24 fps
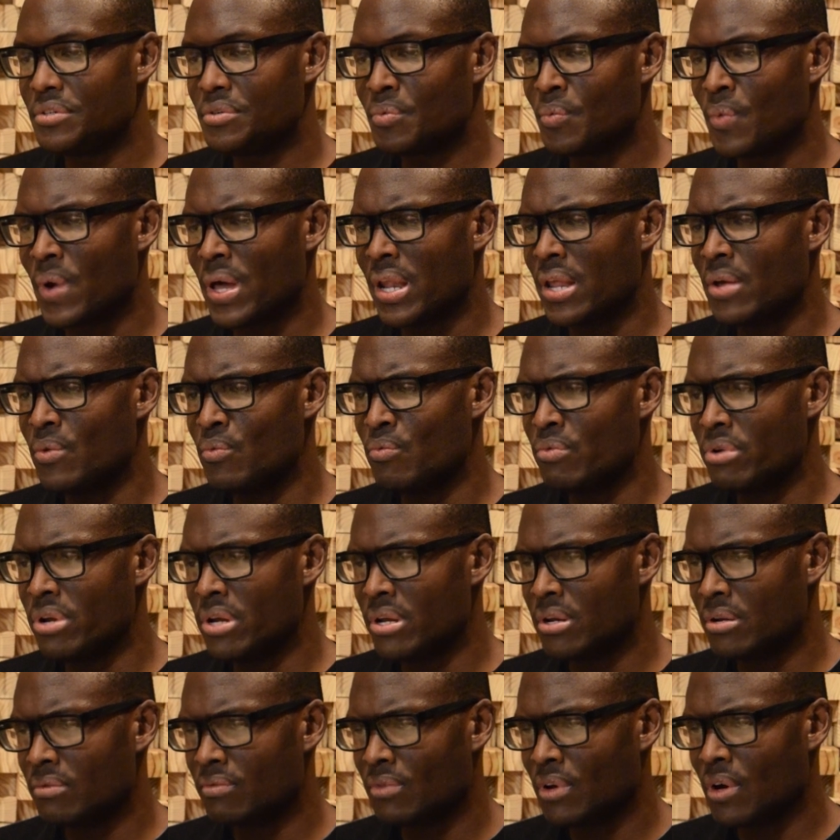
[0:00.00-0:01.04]
when I
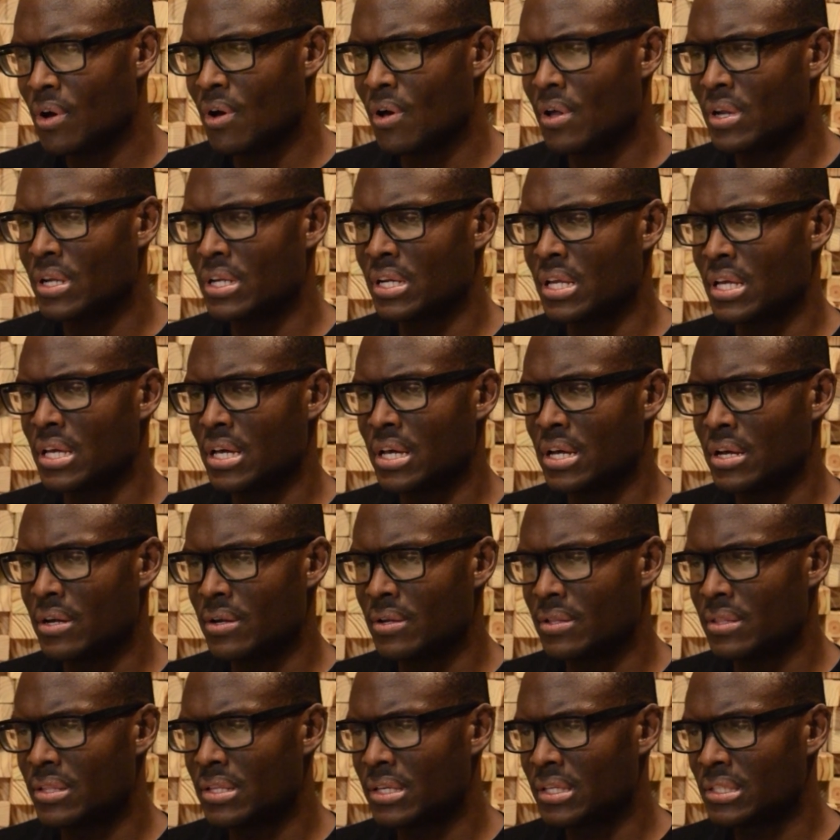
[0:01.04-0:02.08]
read of God and I
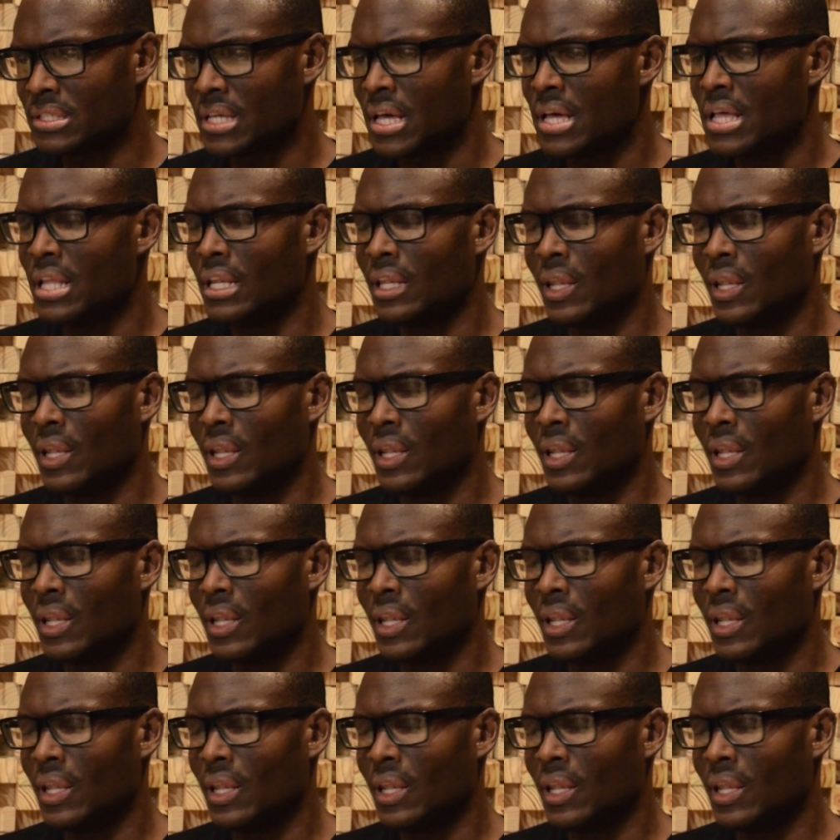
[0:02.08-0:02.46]
hear things,